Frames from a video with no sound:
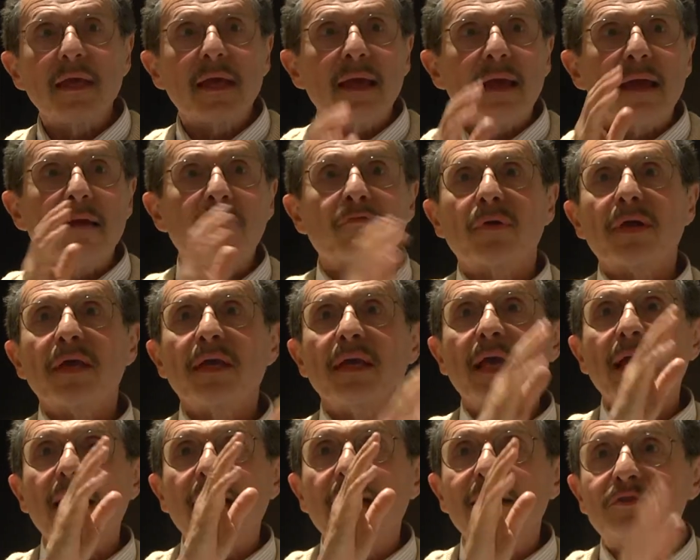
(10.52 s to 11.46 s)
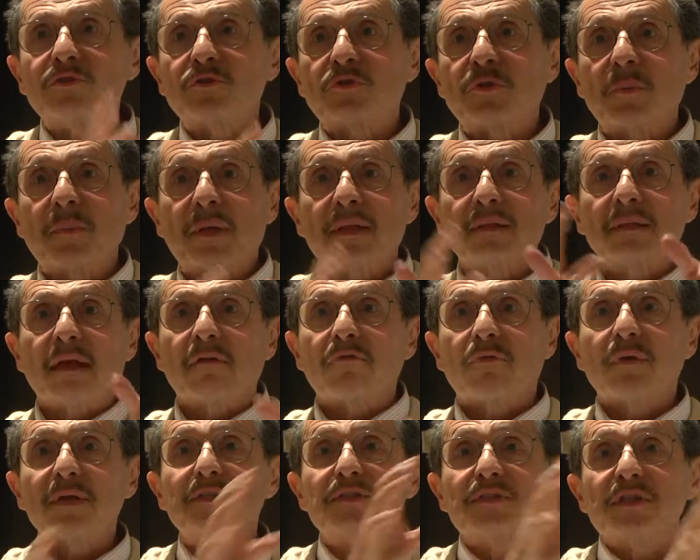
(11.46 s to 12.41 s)
Every instrument,
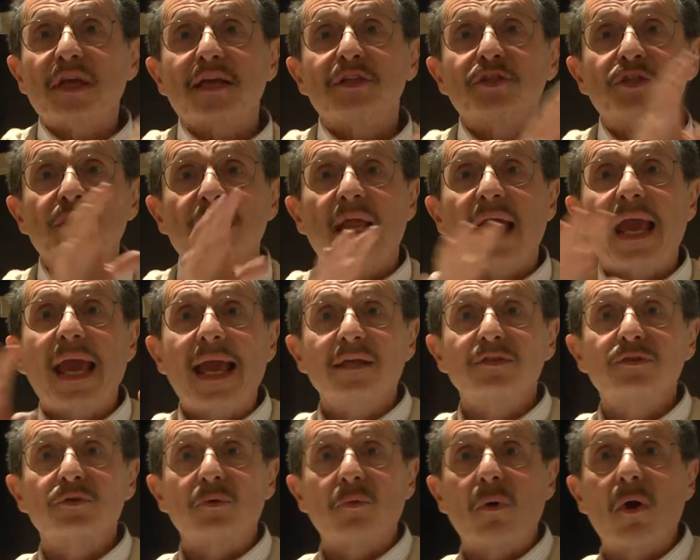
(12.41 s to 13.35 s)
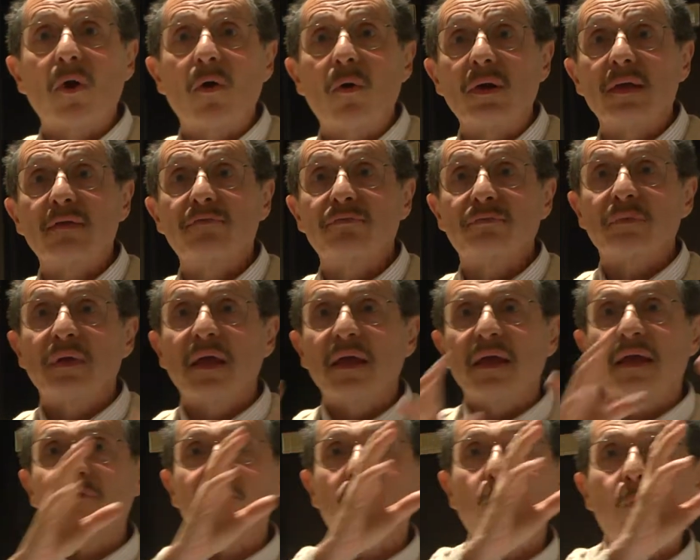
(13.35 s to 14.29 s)
every section has a role.
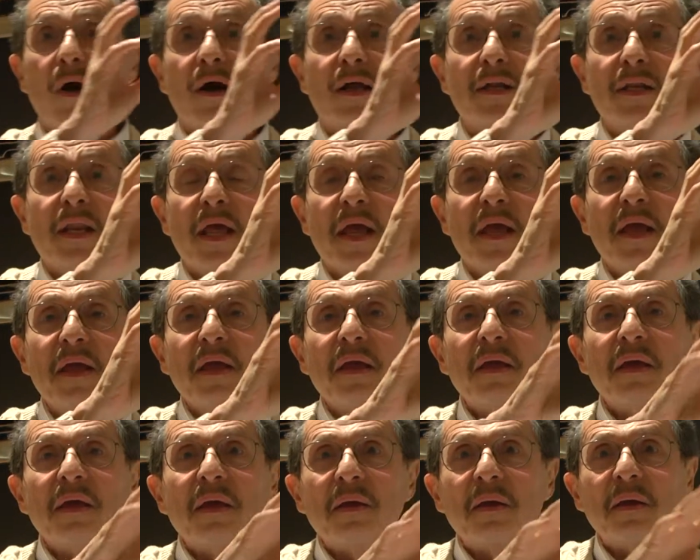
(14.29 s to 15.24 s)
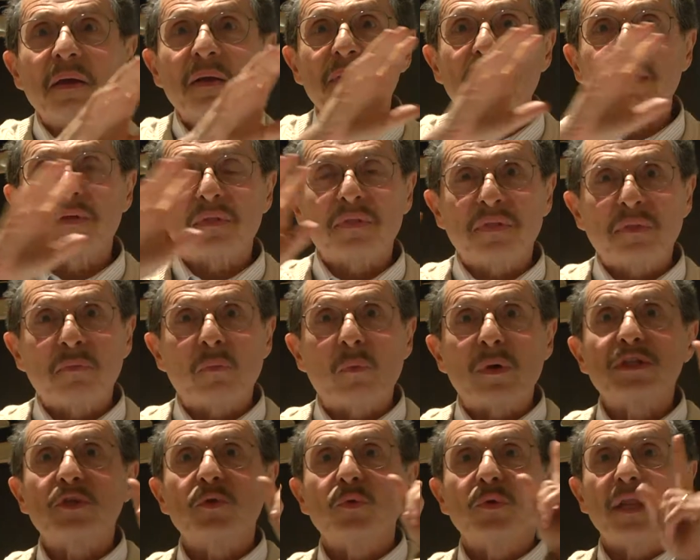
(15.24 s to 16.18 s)
If
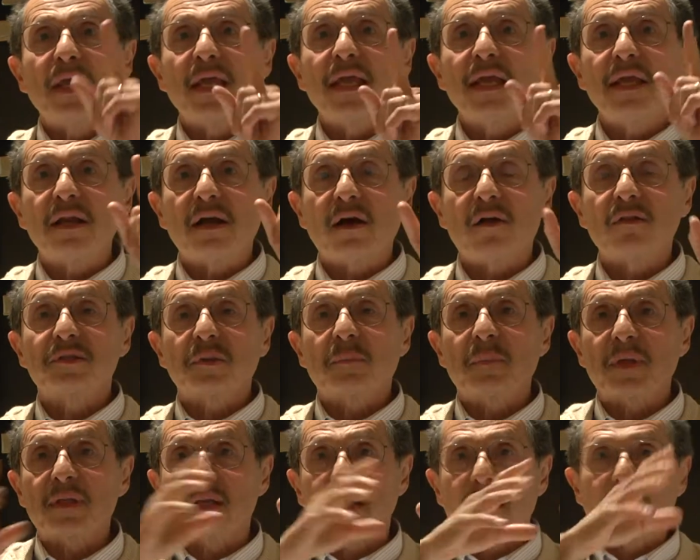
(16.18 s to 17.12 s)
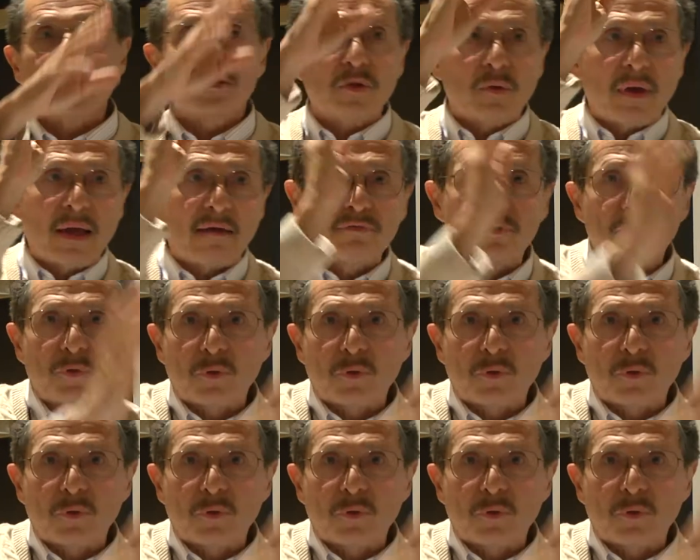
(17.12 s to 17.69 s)
what you need ultimately is you have